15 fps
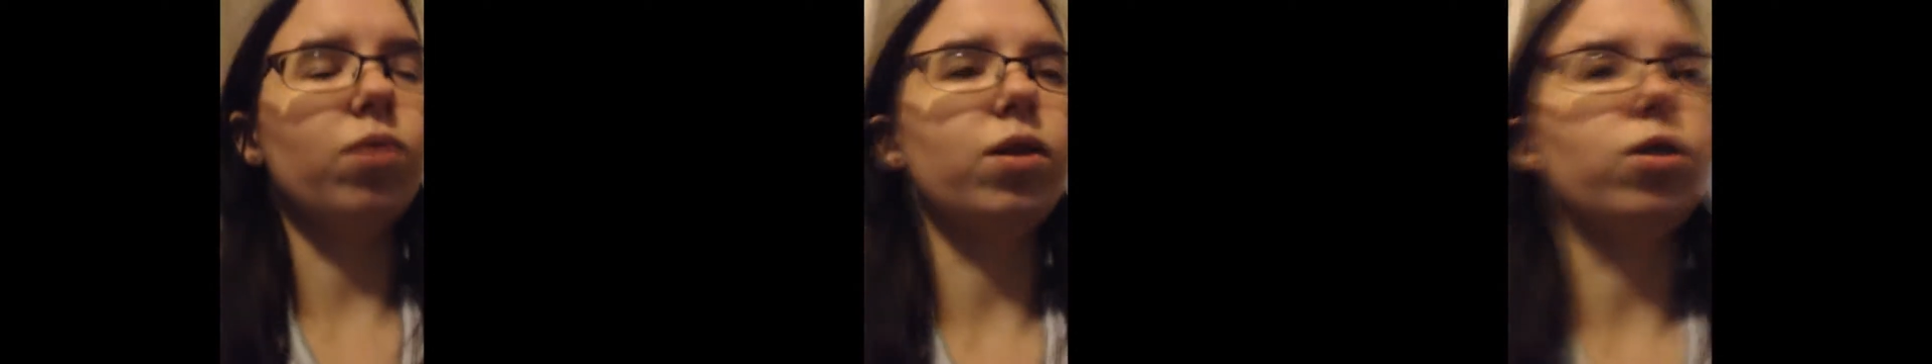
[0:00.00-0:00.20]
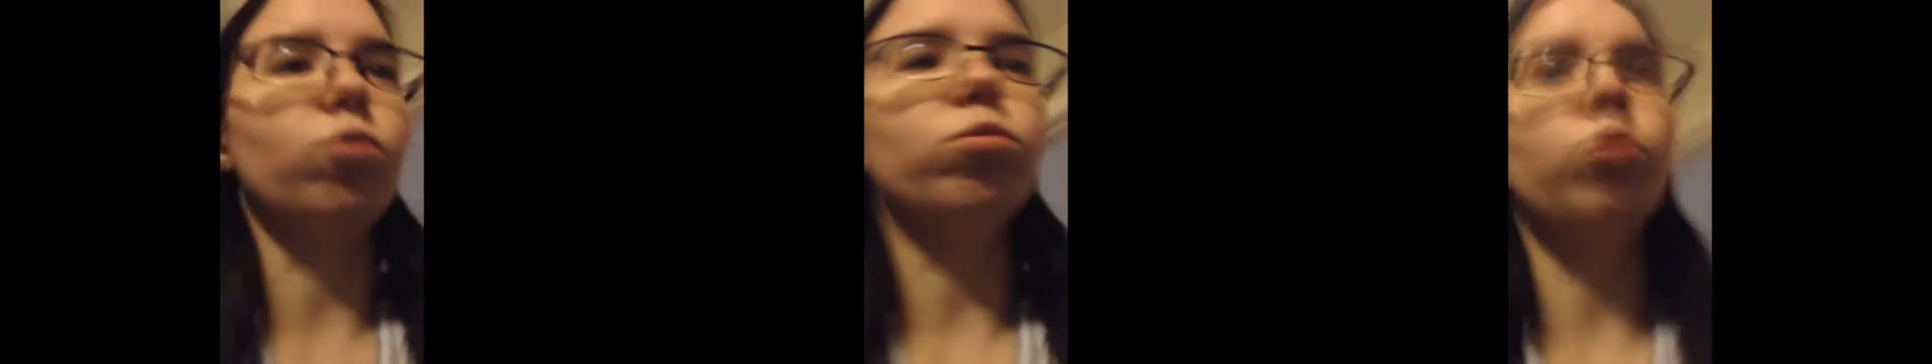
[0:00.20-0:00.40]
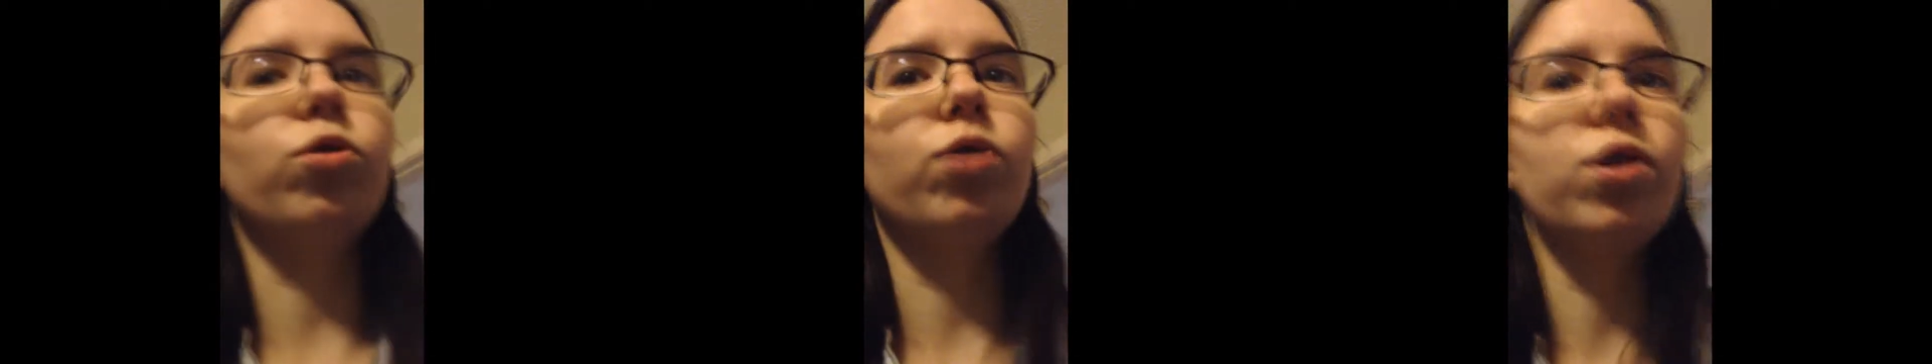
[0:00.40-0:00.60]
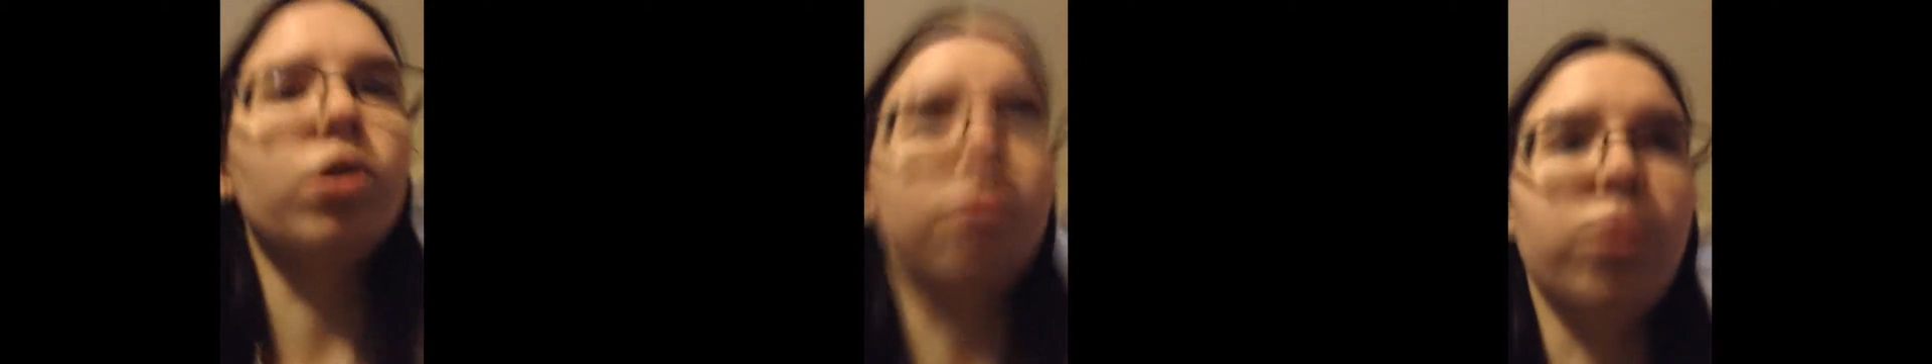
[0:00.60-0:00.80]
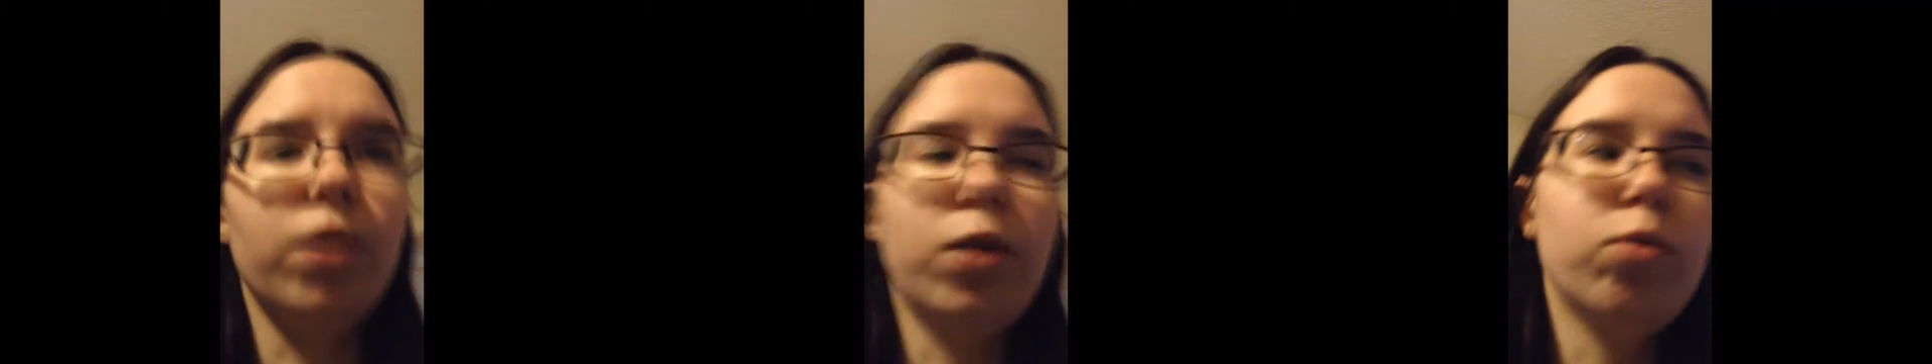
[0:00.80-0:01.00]
don't drink
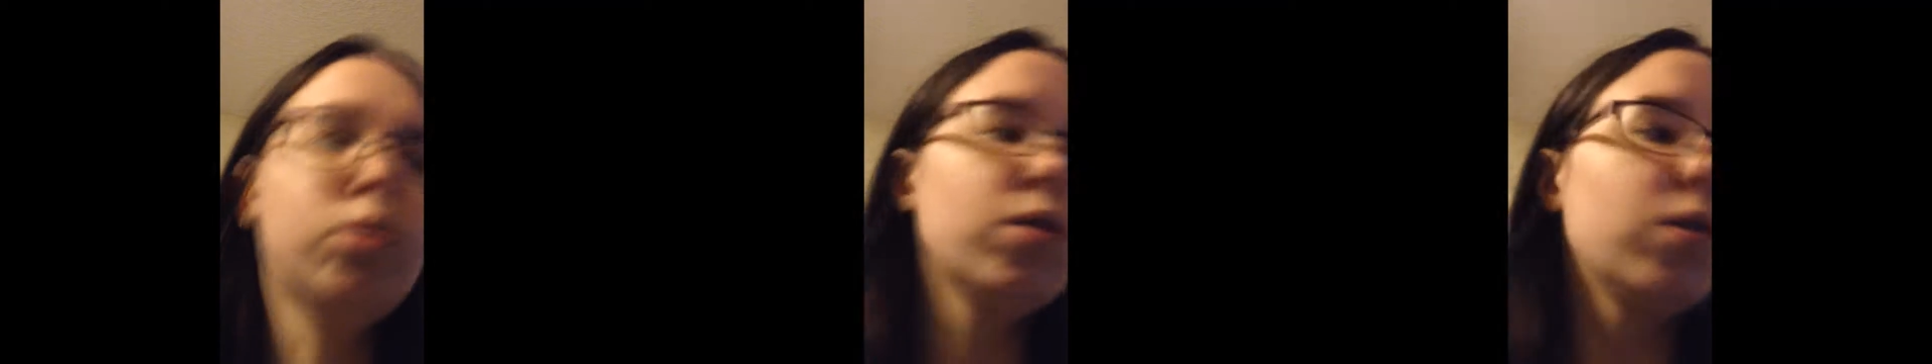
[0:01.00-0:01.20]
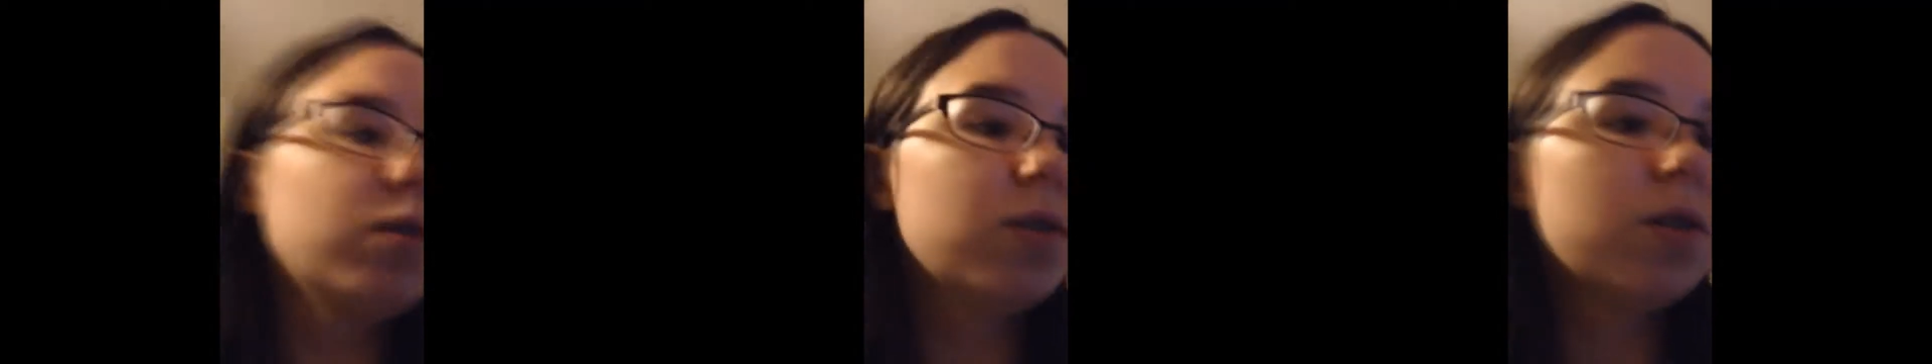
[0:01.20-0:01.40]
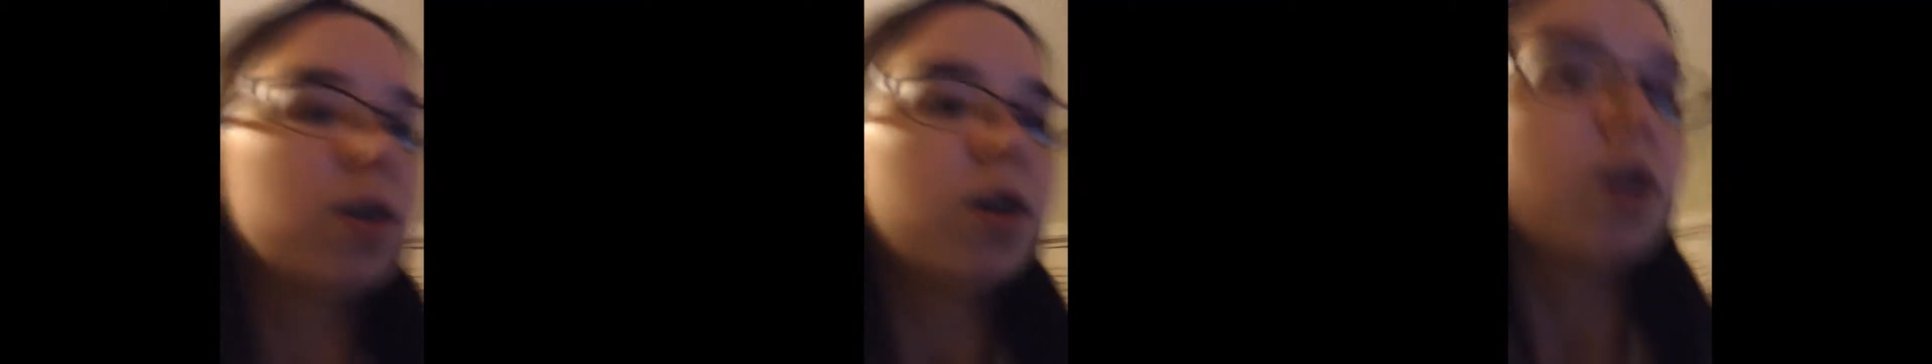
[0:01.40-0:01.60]
enough liquids.